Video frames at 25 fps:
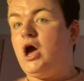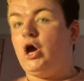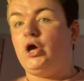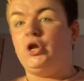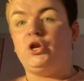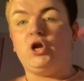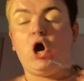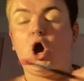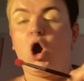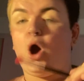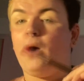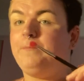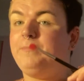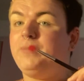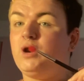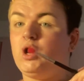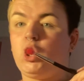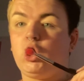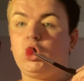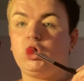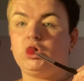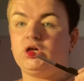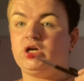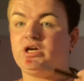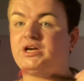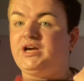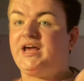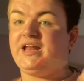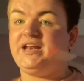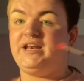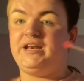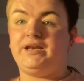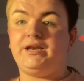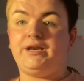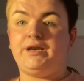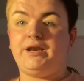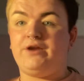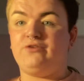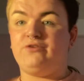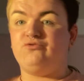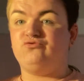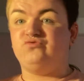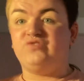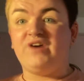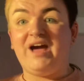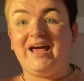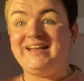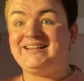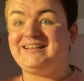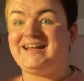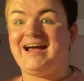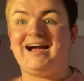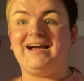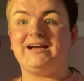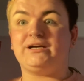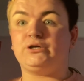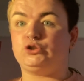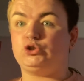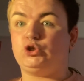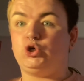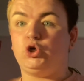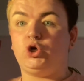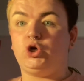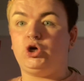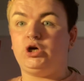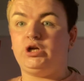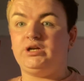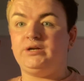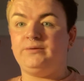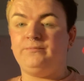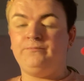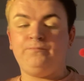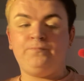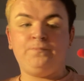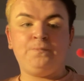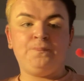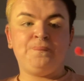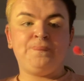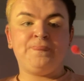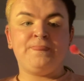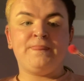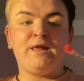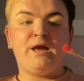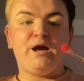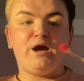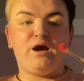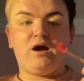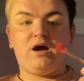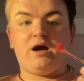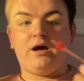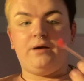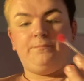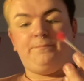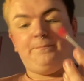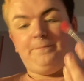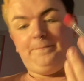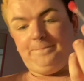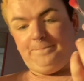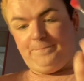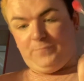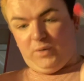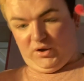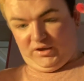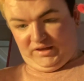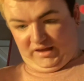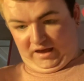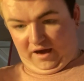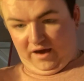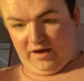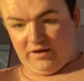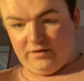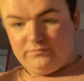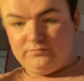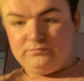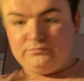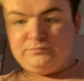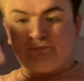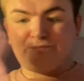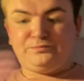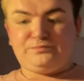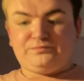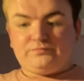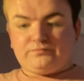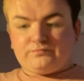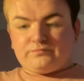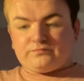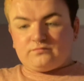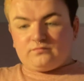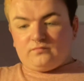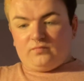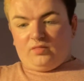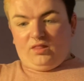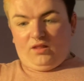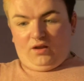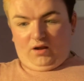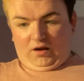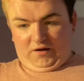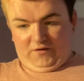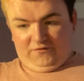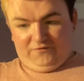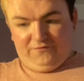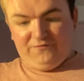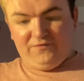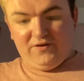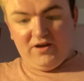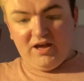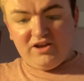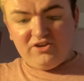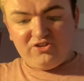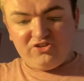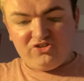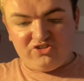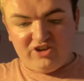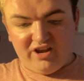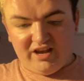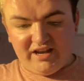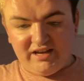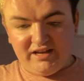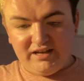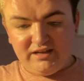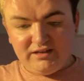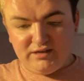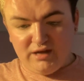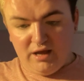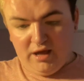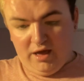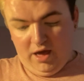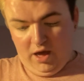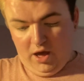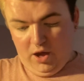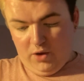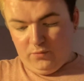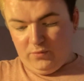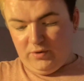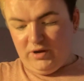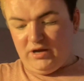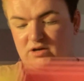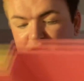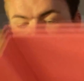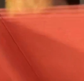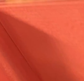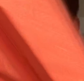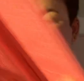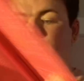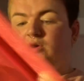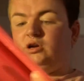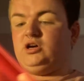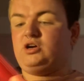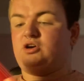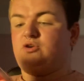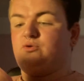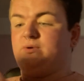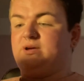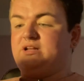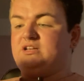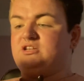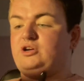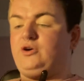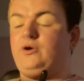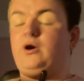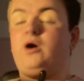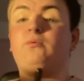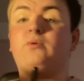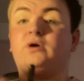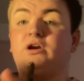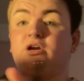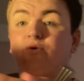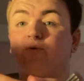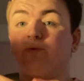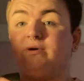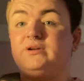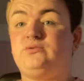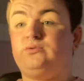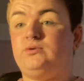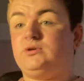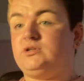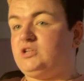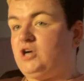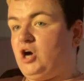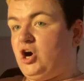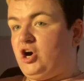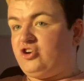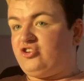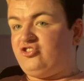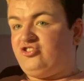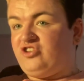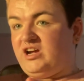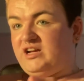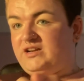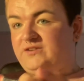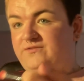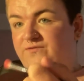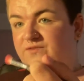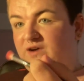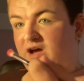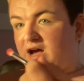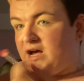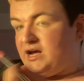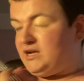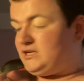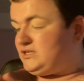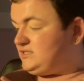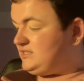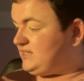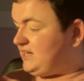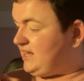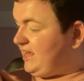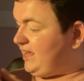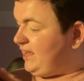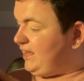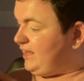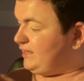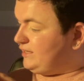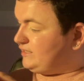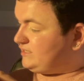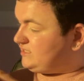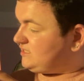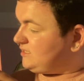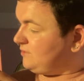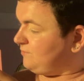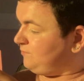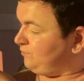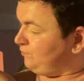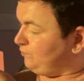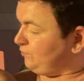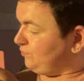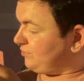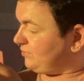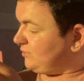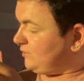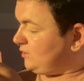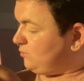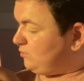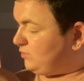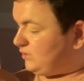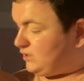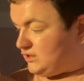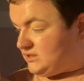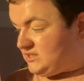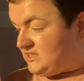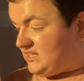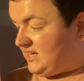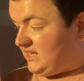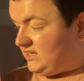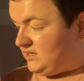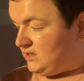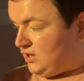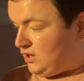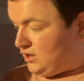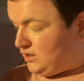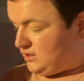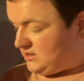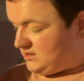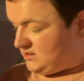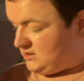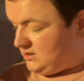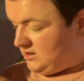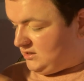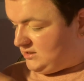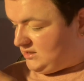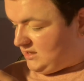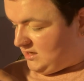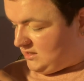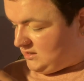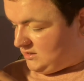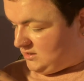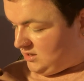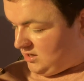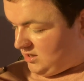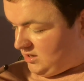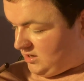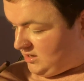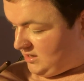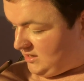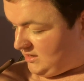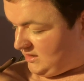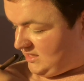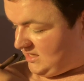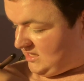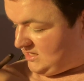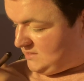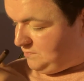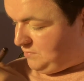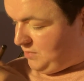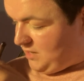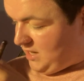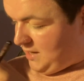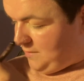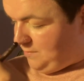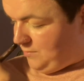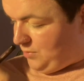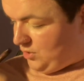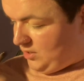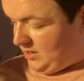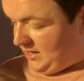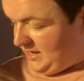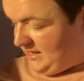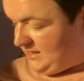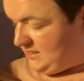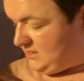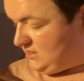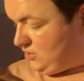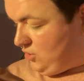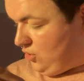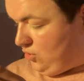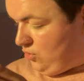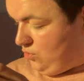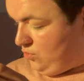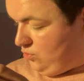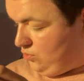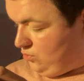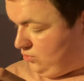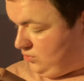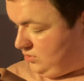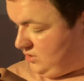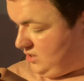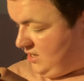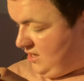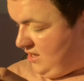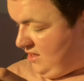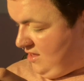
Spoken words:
an oblong, an rectangle, but yeah, first shade we are going to want to go into, I want to go into a dark shade first, is, well I say dark, it's not that dark, this purple, it's called